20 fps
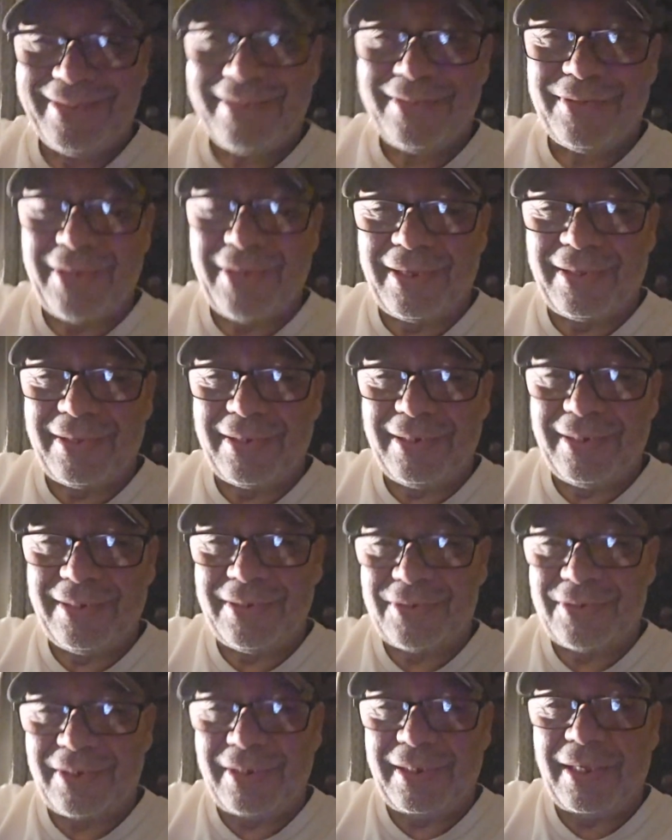Take it
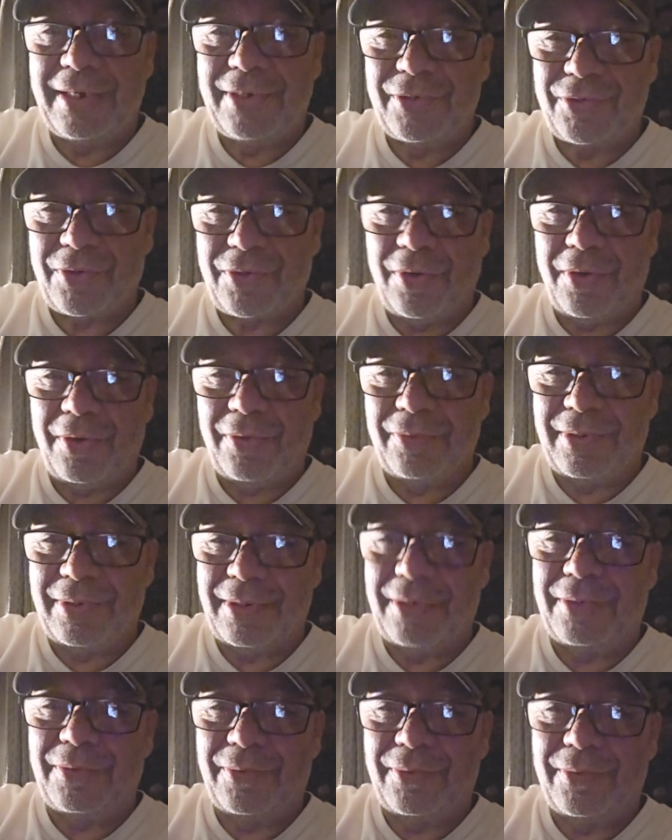easy. And it's cold
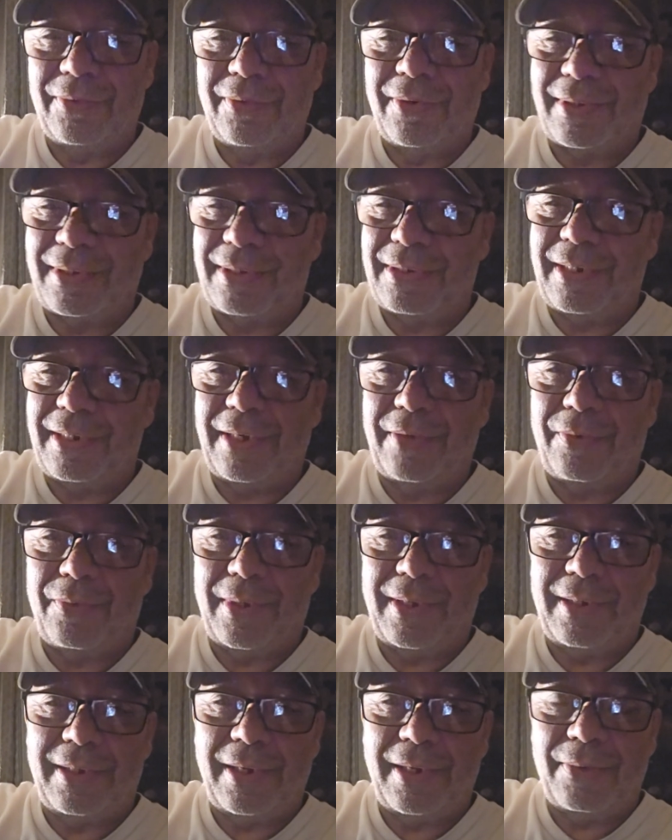here in New York. It
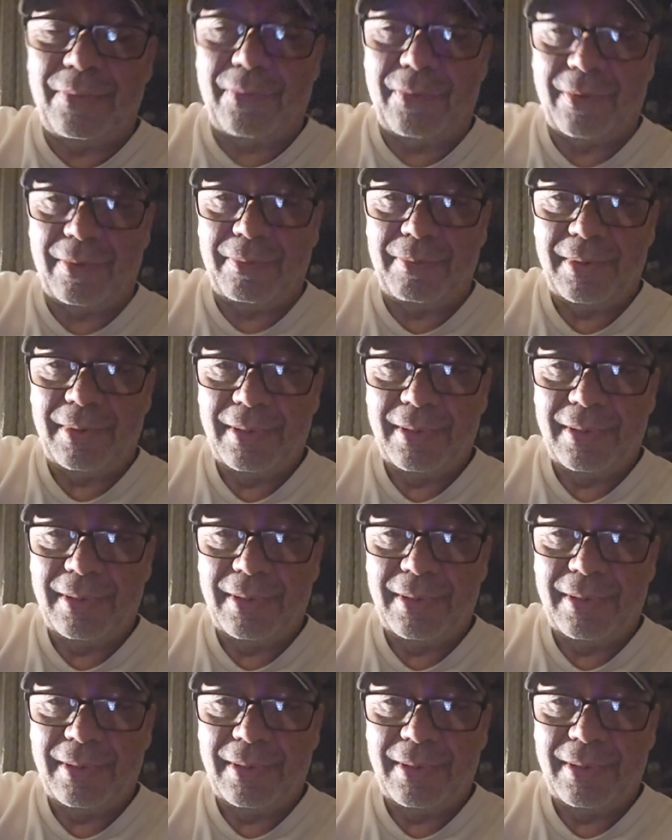ain't warm.